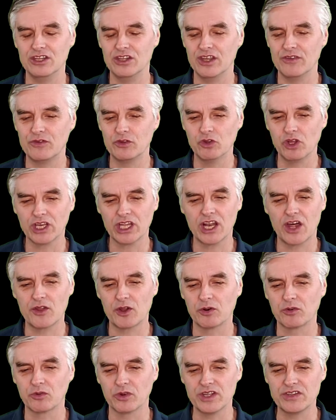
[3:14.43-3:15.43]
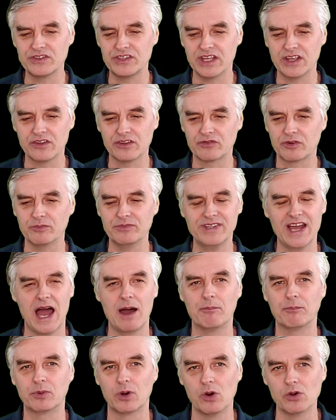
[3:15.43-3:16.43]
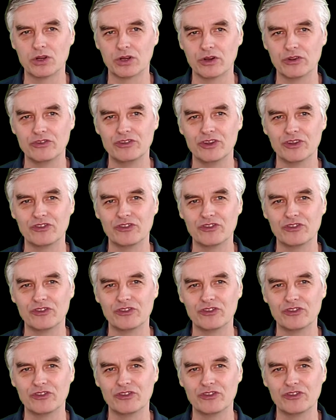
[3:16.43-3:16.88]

If you look at other listings from top brokers,